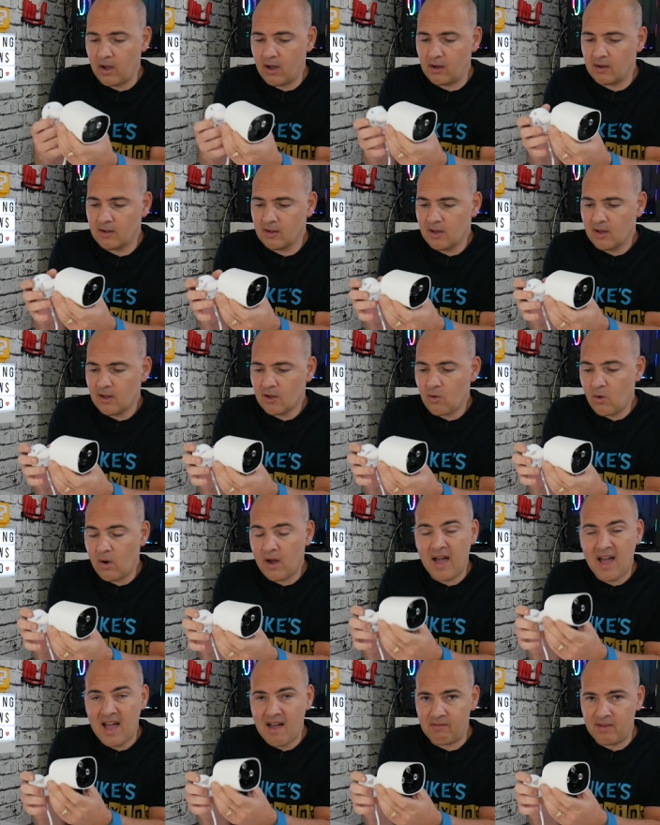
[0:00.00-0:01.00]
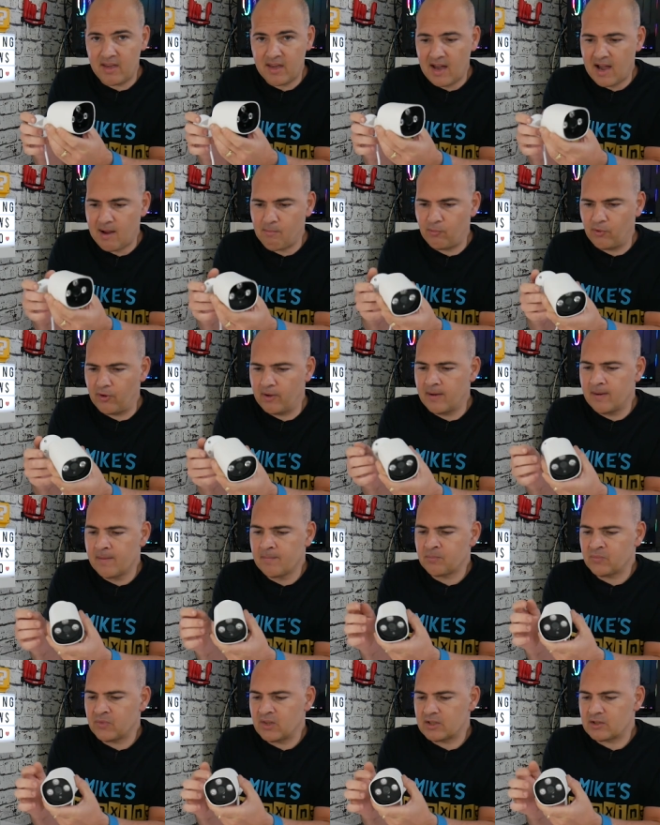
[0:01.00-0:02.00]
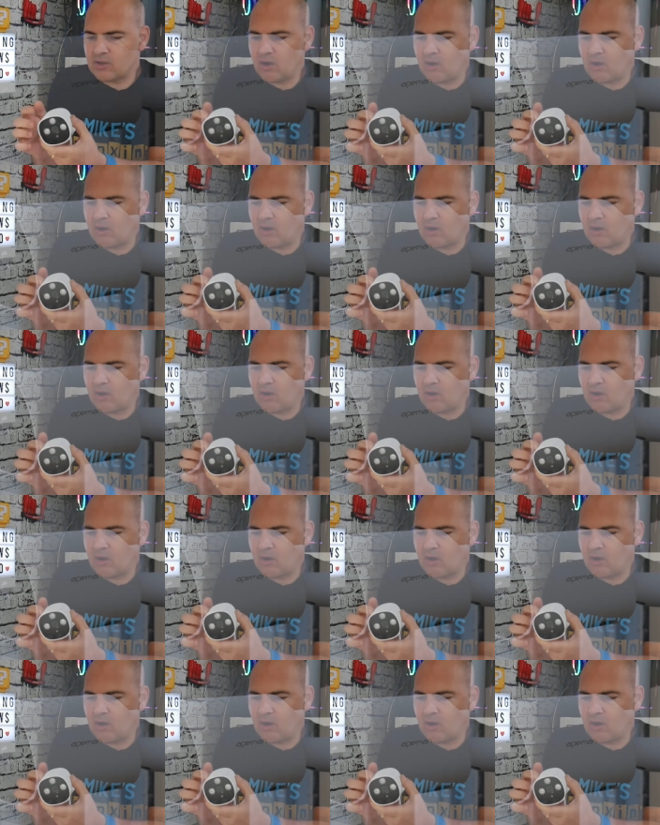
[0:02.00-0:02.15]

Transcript: a, quite a heavy camera. It's